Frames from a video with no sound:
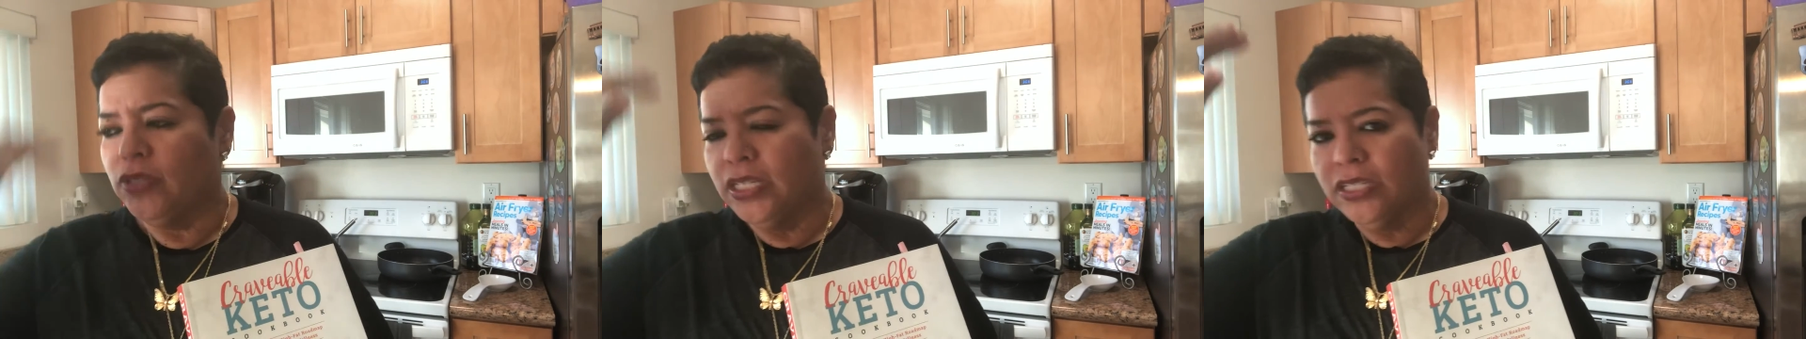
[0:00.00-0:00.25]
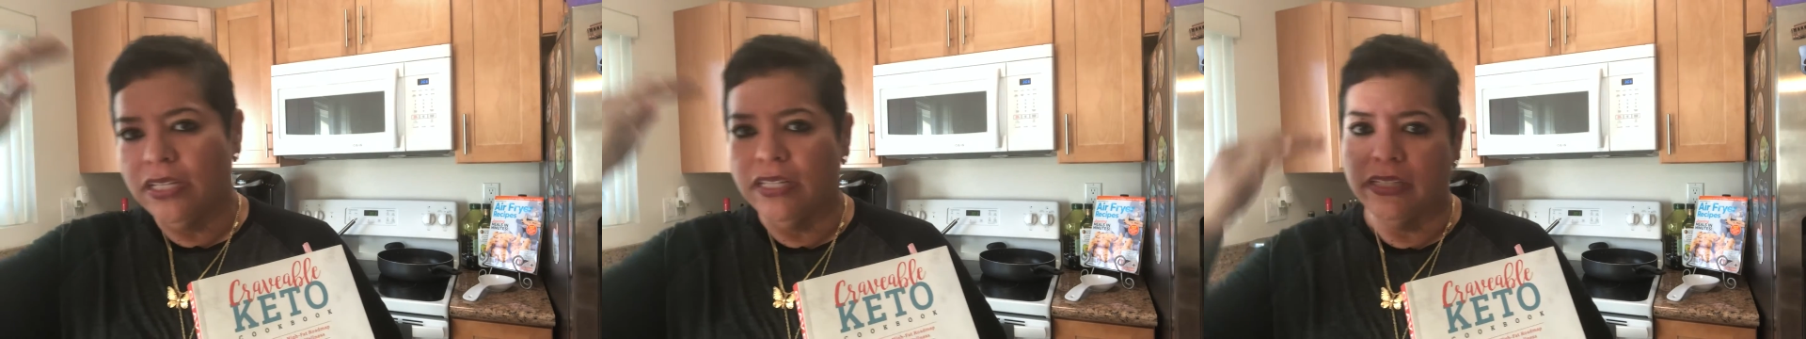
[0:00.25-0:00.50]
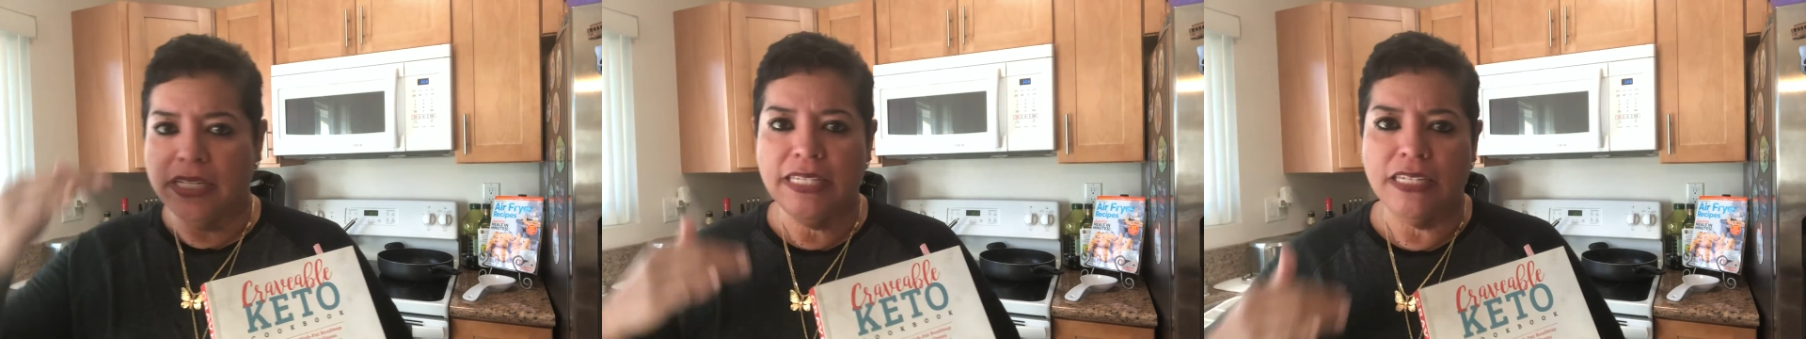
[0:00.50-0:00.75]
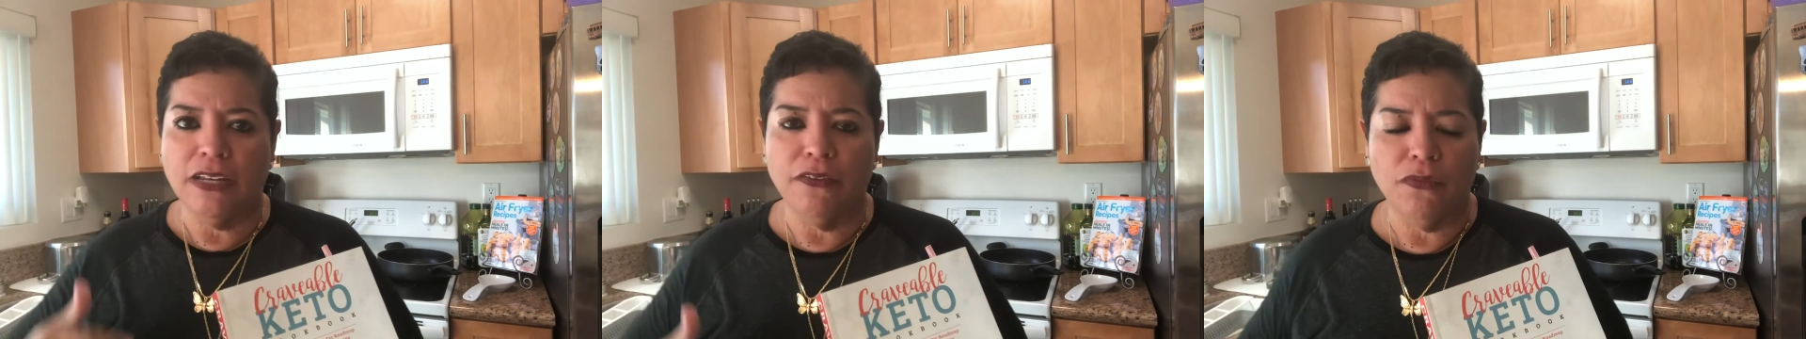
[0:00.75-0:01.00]
into the
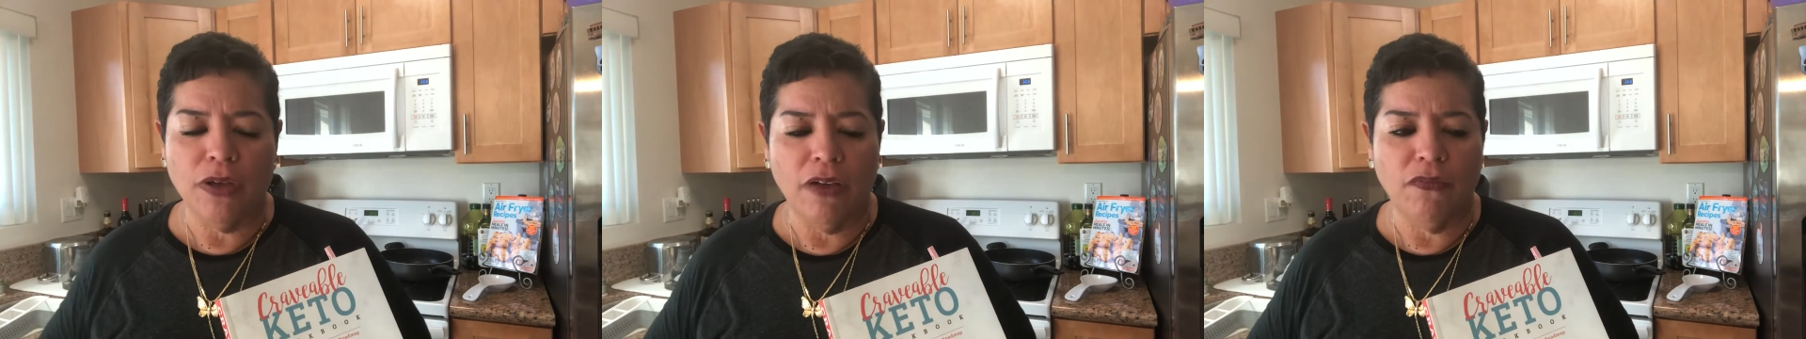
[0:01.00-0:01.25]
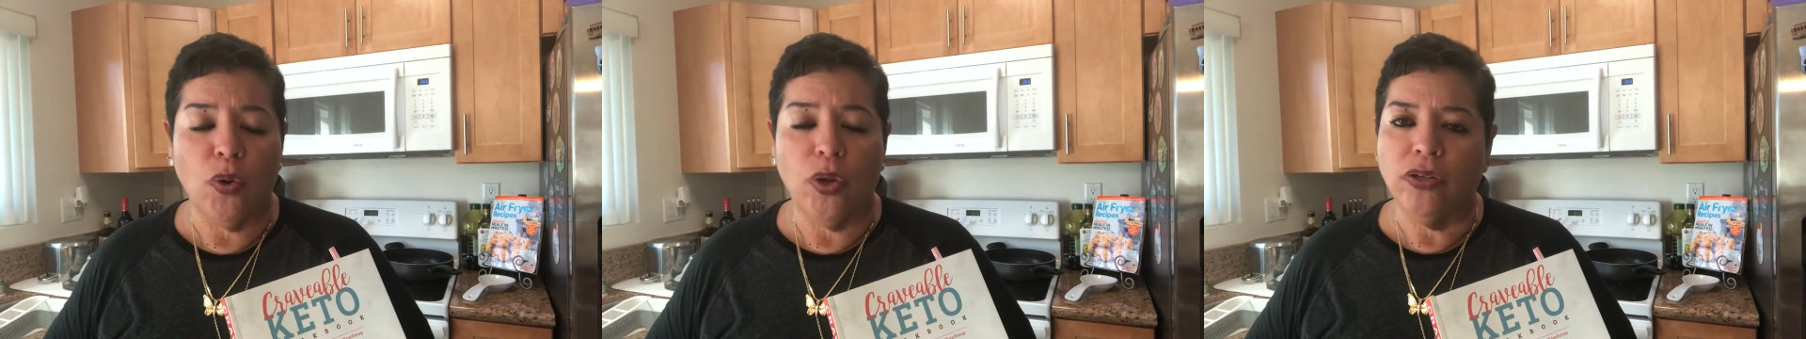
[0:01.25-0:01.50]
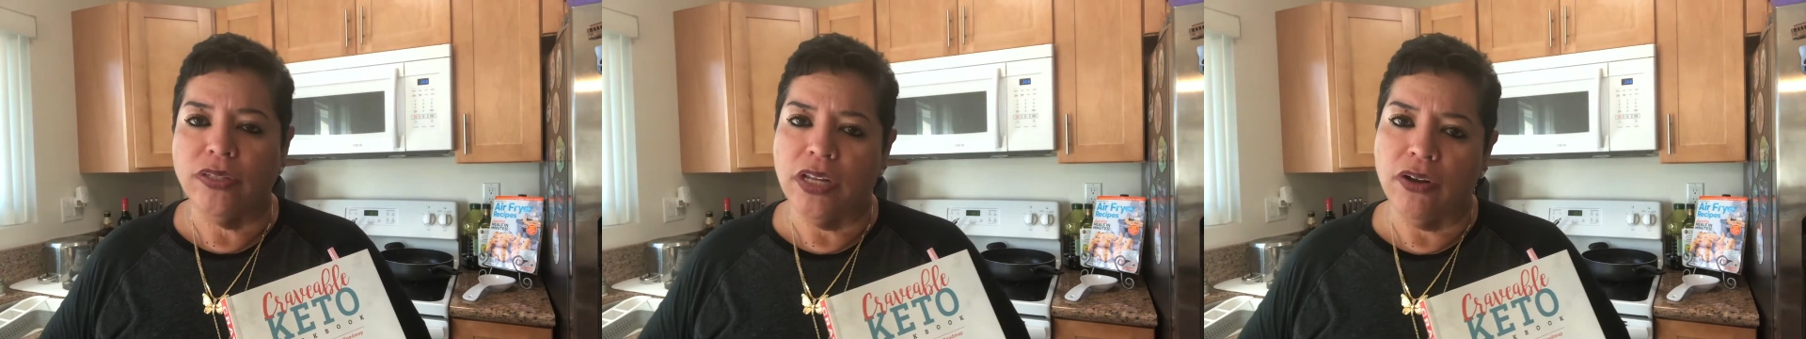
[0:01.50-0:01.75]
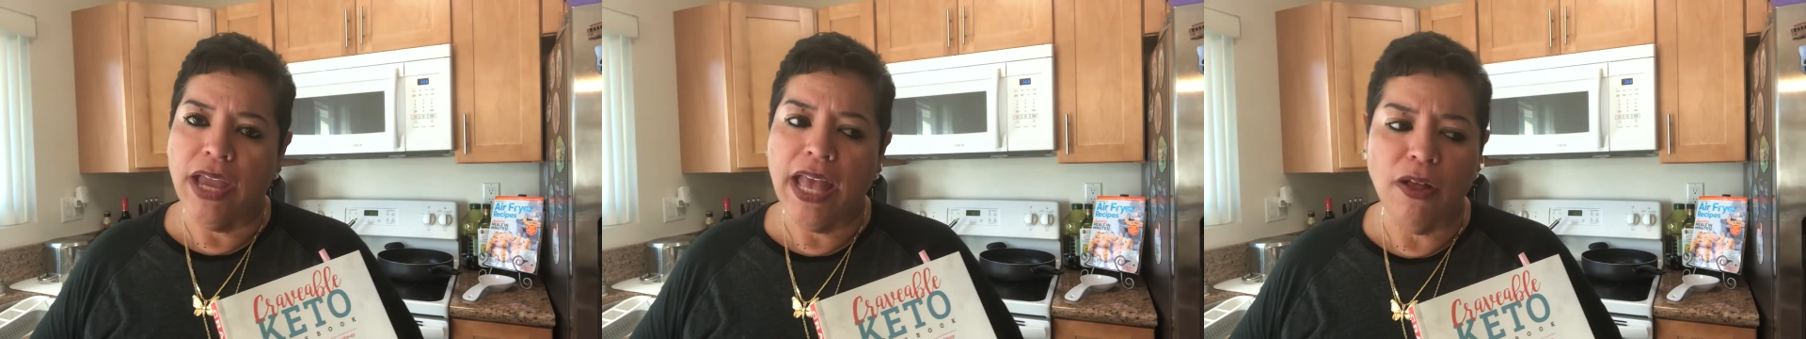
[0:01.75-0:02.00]
list of oils that
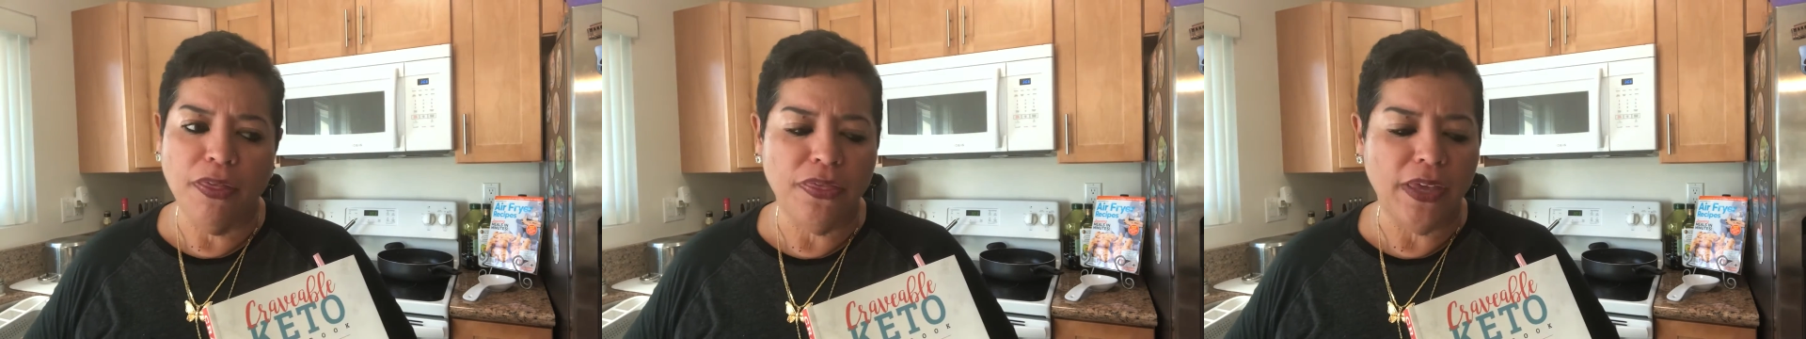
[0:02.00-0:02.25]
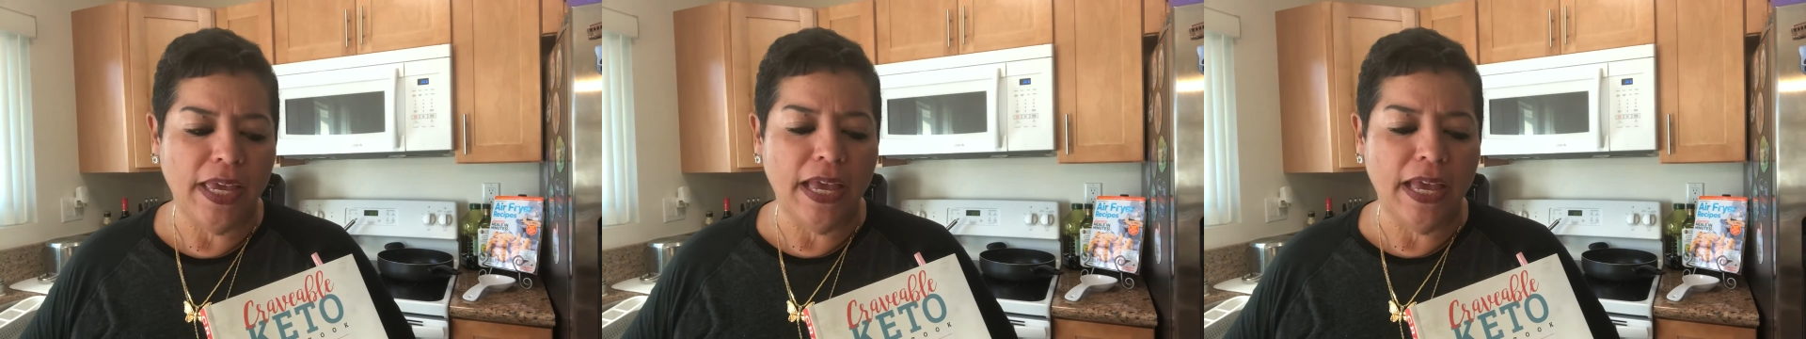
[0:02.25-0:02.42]
are healthy.